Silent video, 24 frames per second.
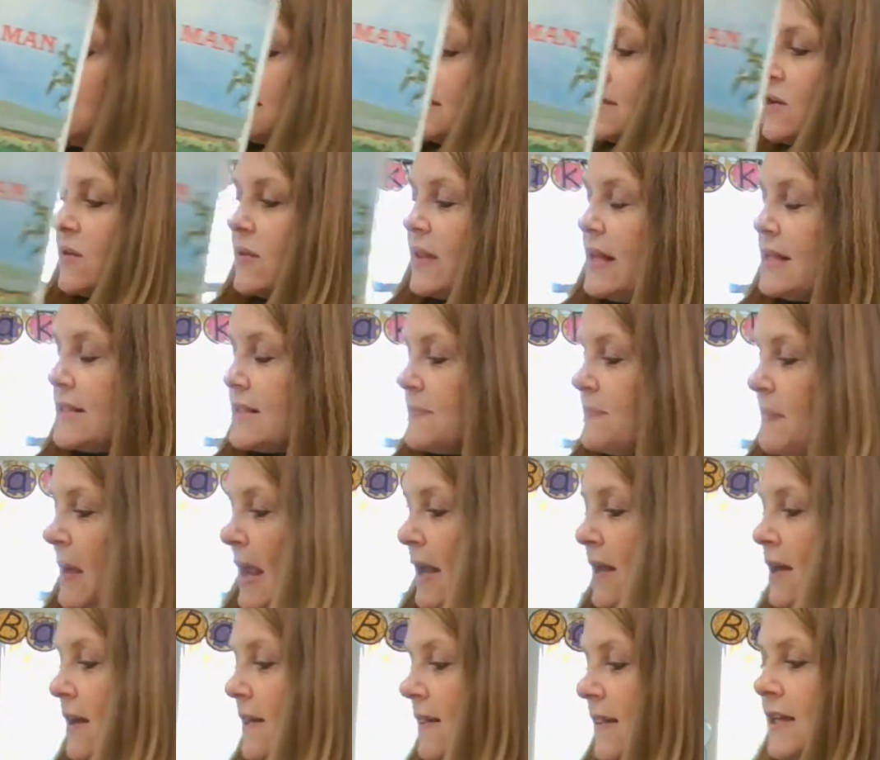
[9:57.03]
So let's
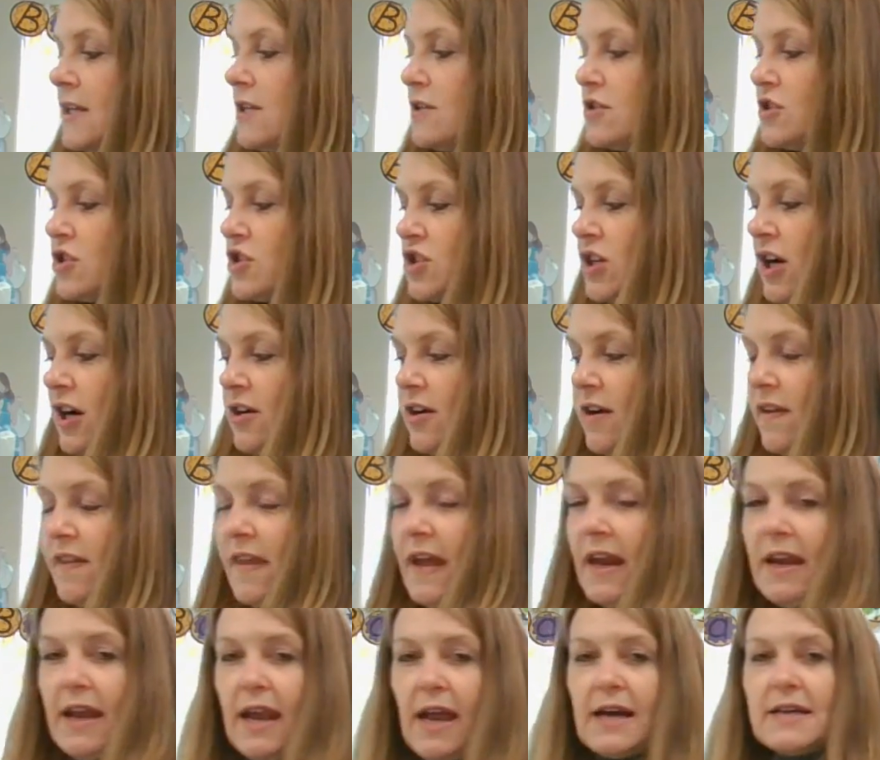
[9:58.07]
make a little chart
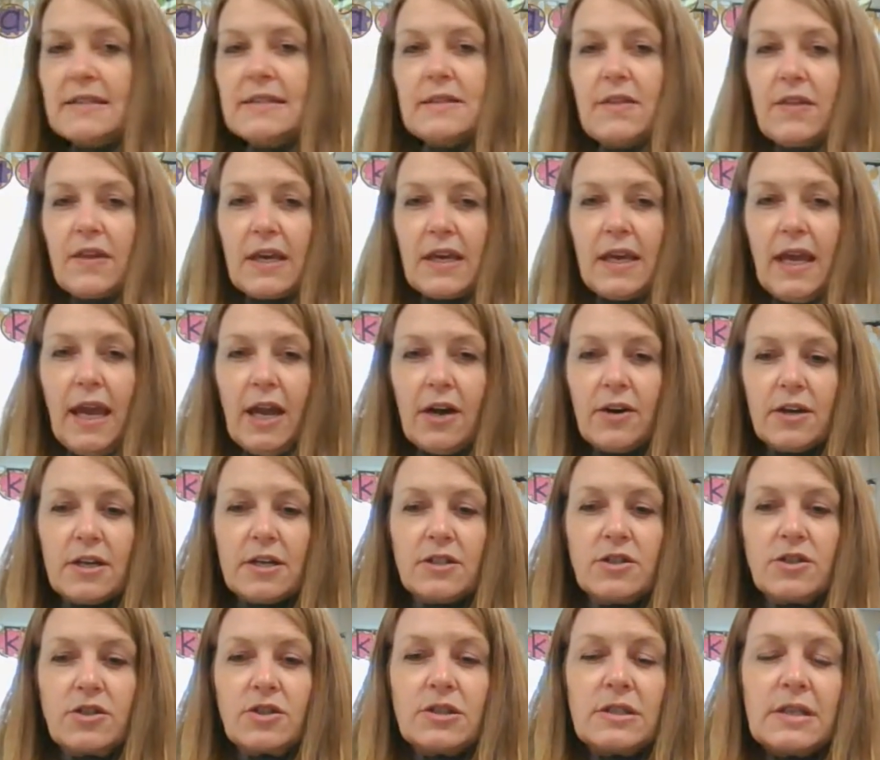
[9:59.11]
that has the
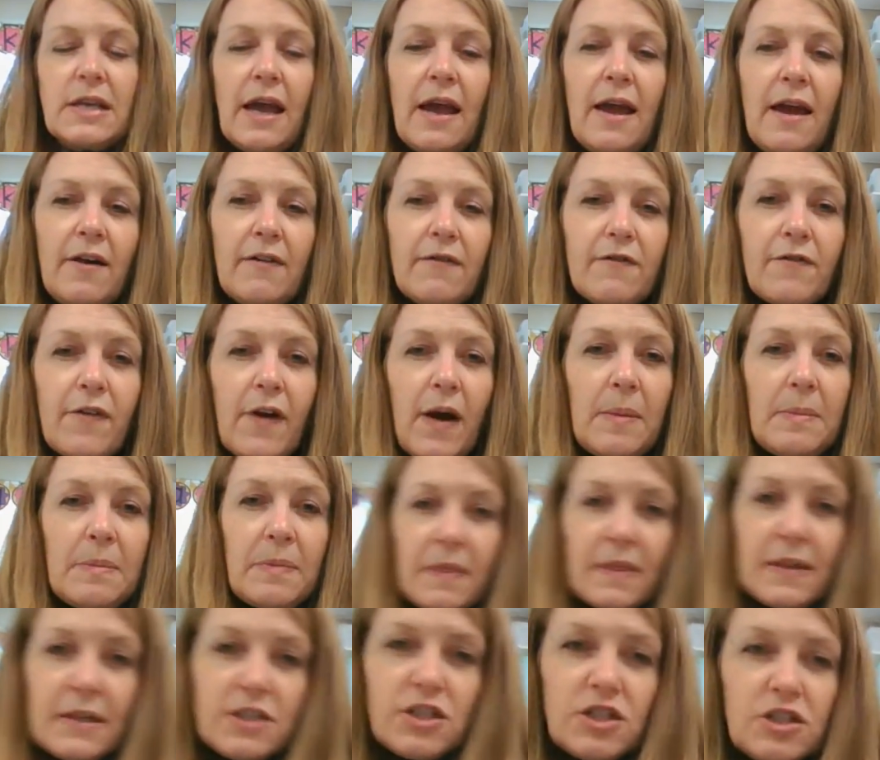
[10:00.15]
characters from
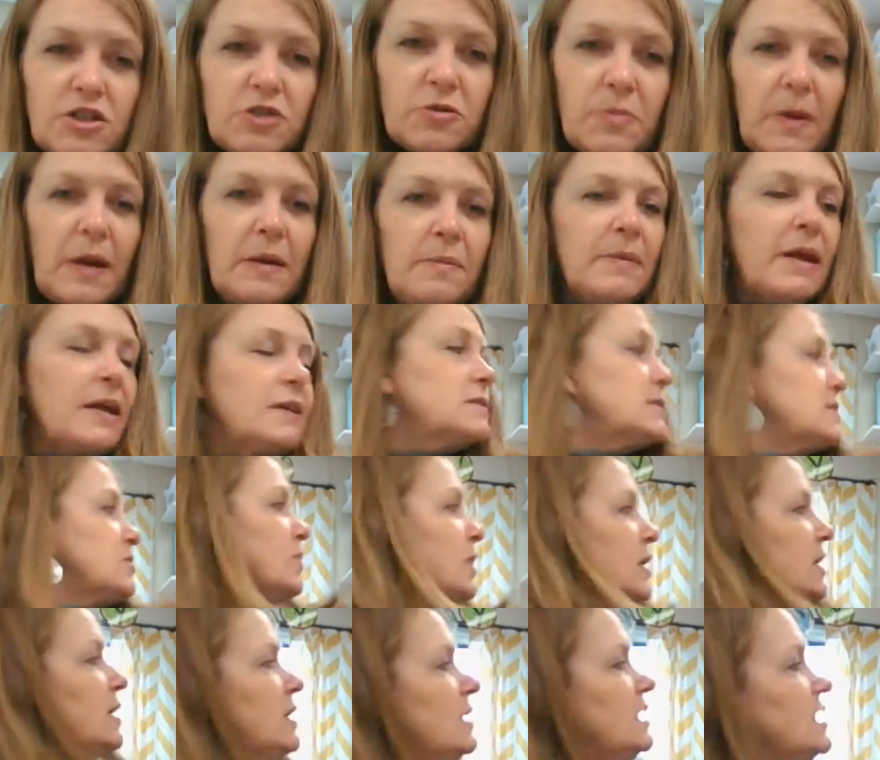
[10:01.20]
the Gingerbread Man
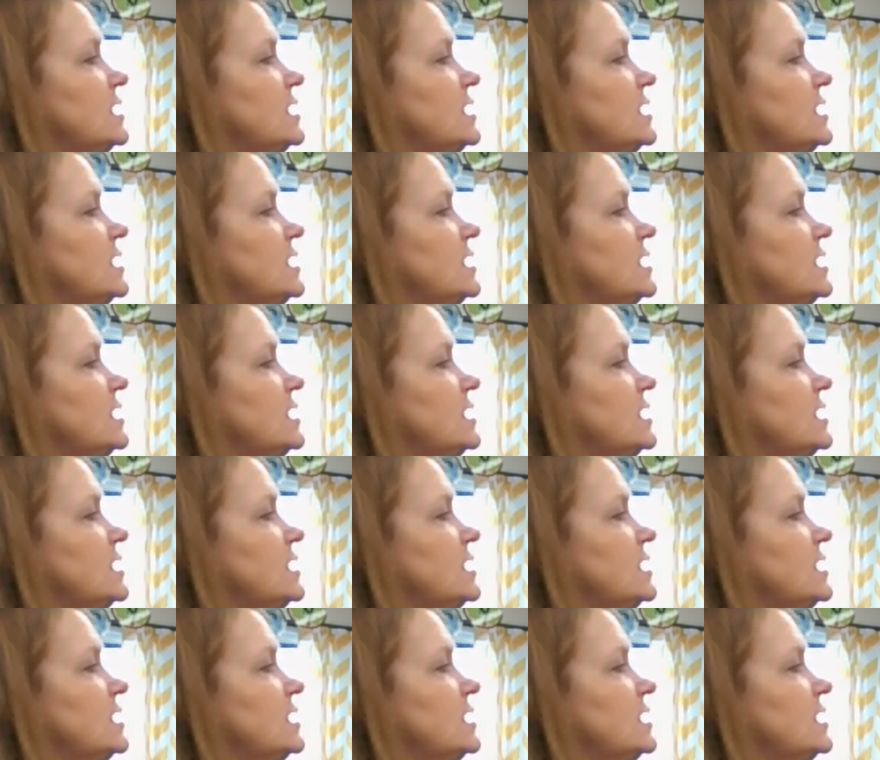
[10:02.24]
story.